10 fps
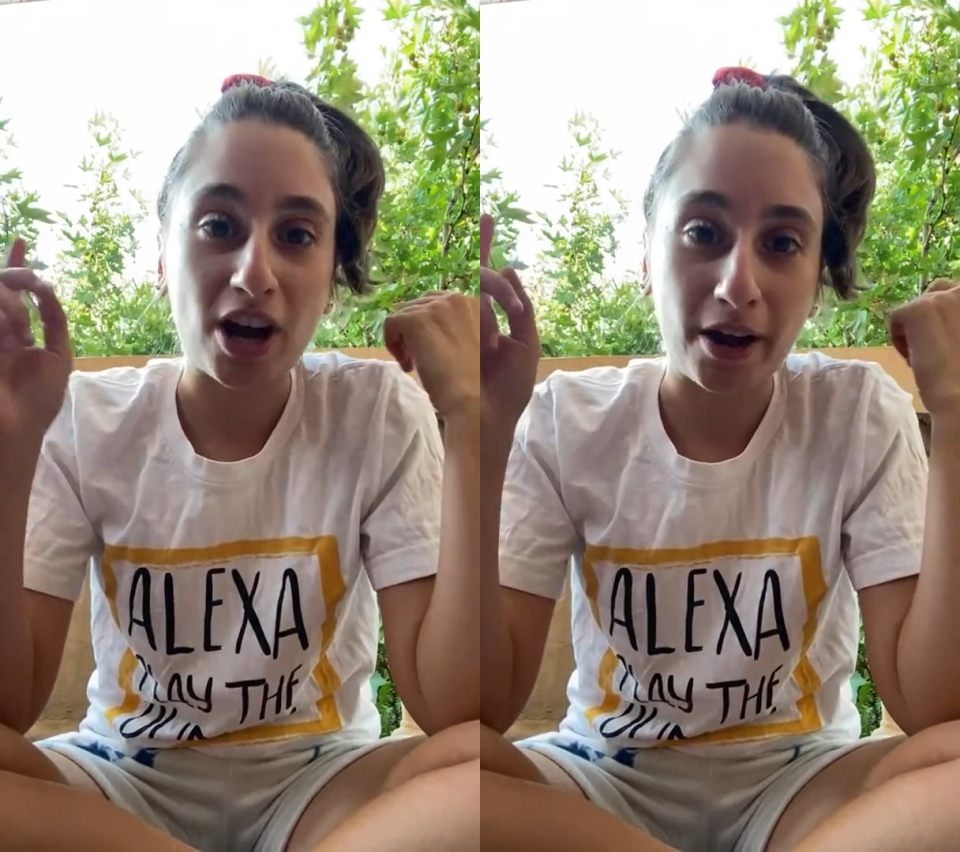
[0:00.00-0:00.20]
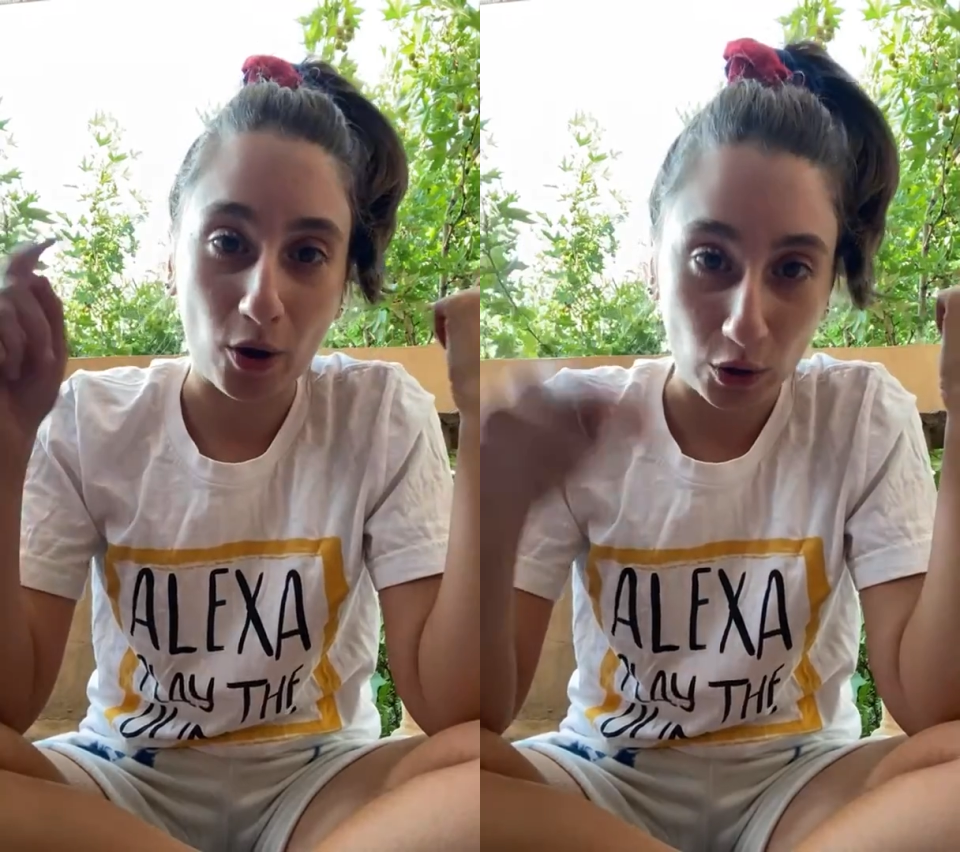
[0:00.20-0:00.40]

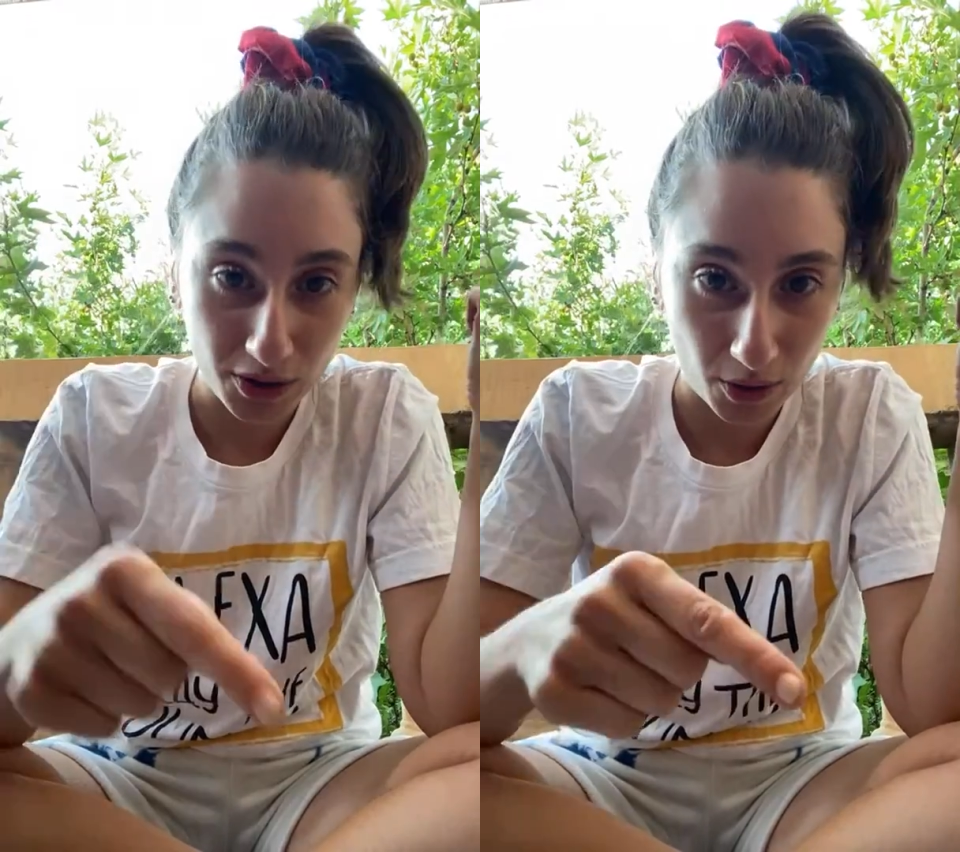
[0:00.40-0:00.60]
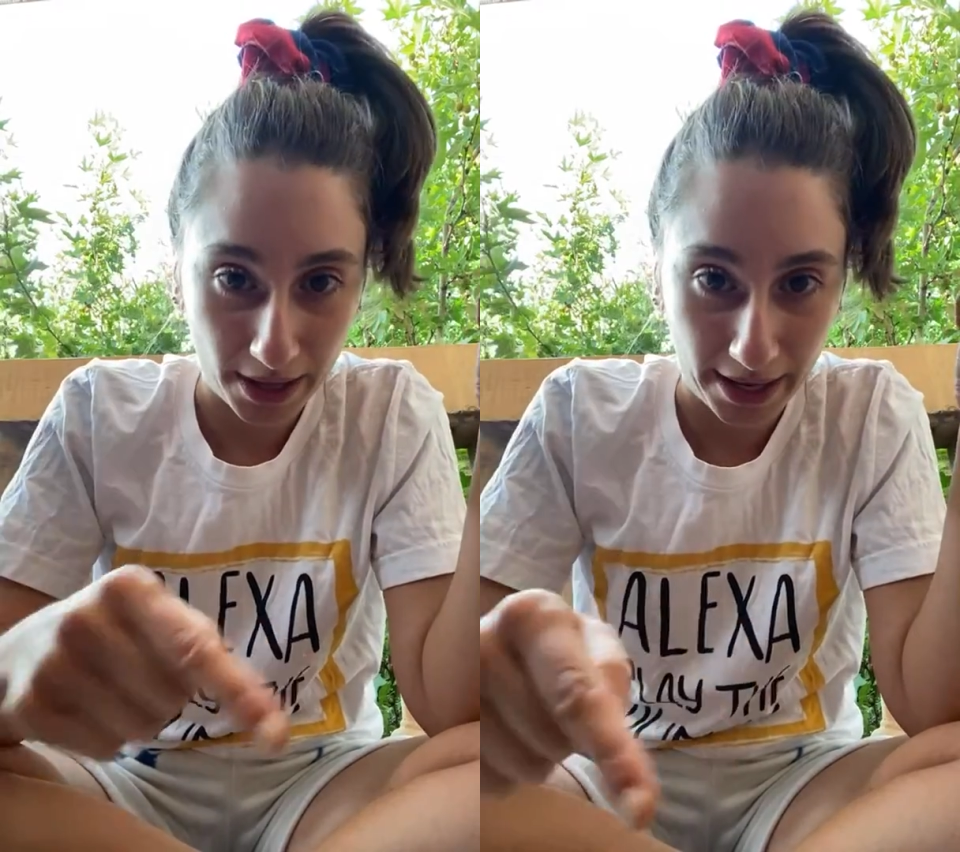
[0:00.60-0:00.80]
I
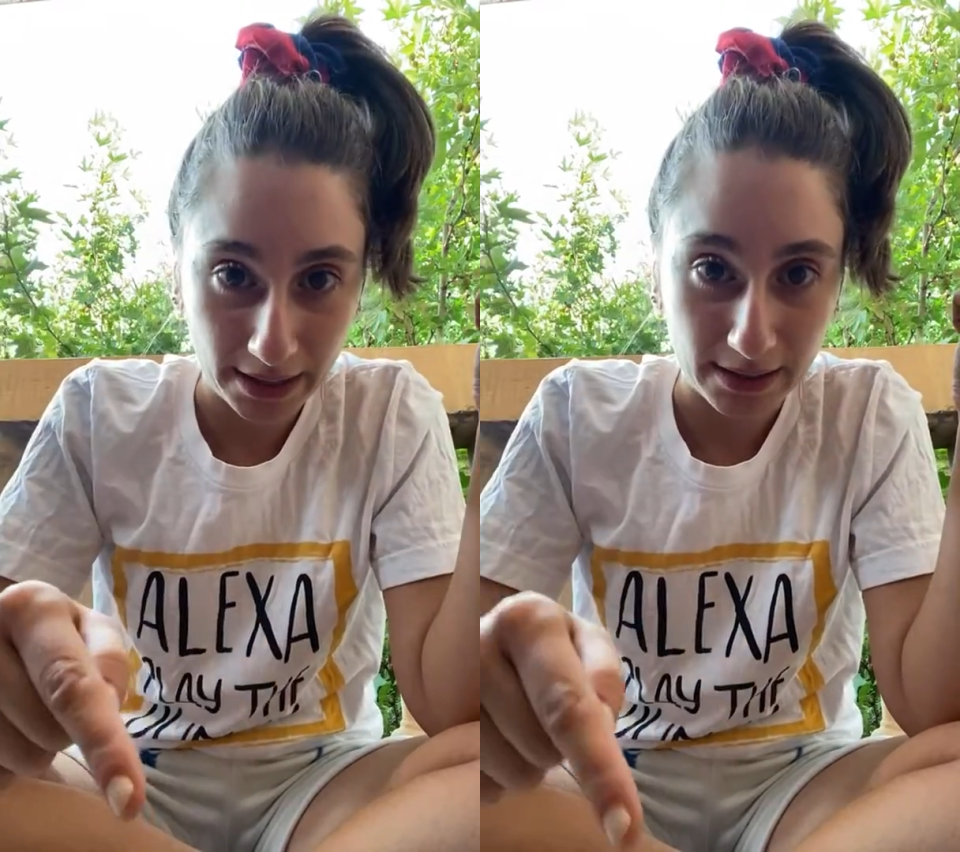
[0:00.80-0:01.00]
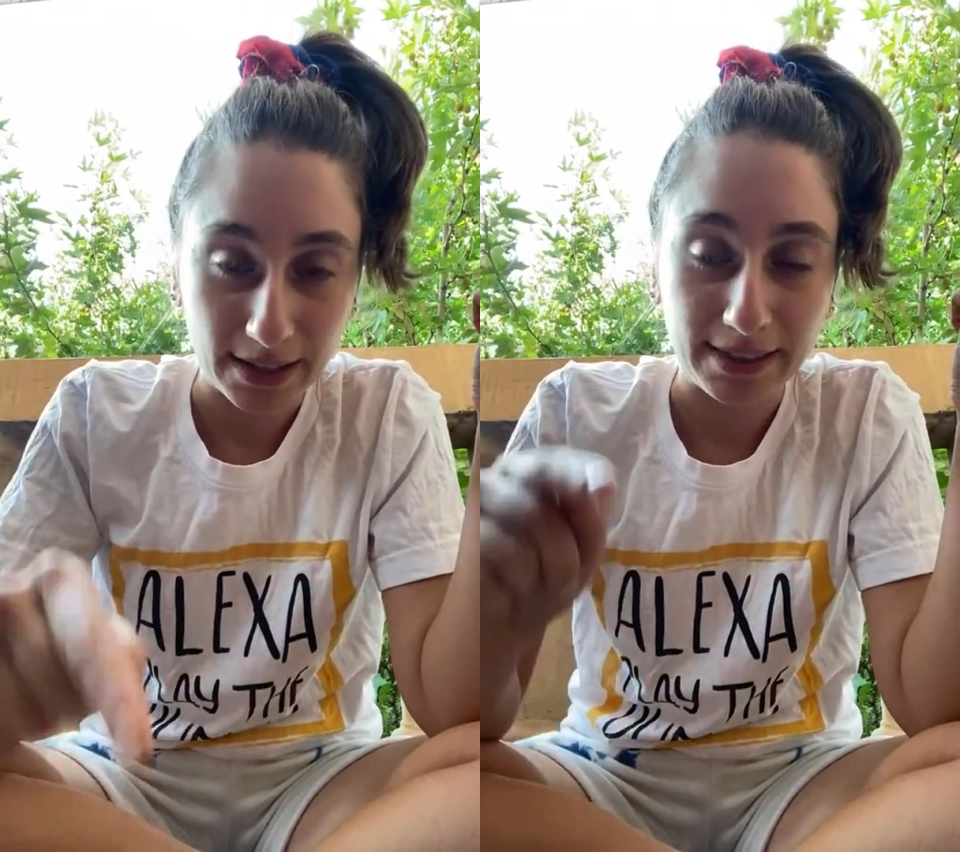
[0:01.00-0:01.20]
also linked.